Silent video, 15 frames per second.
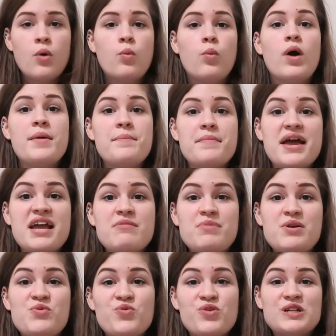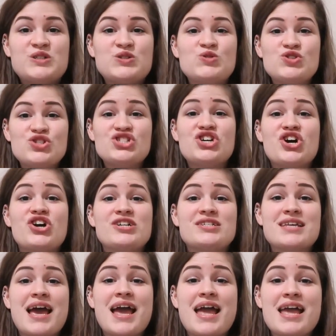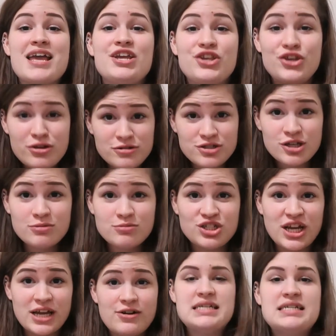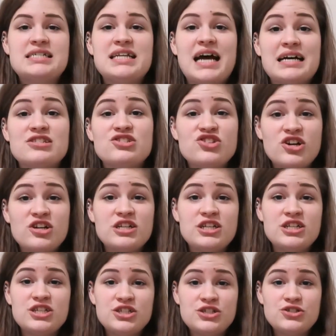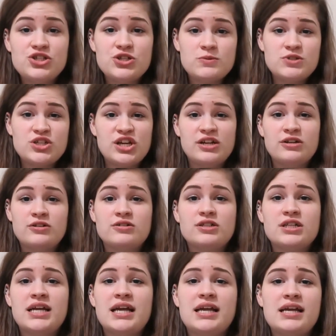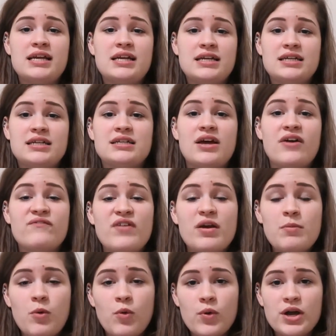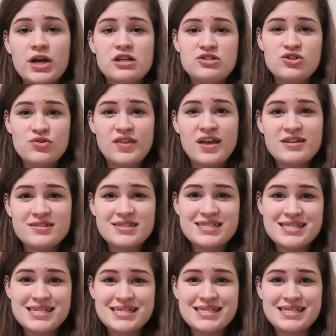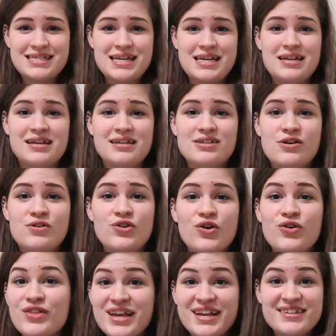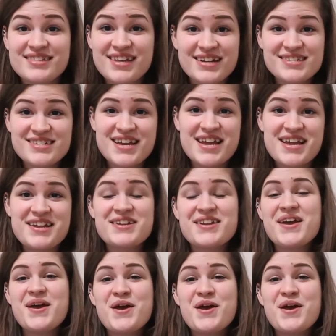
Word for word: what made me want to start a YouTube channel. And I started a YouTube channel in February 2016. I don't know the exact date,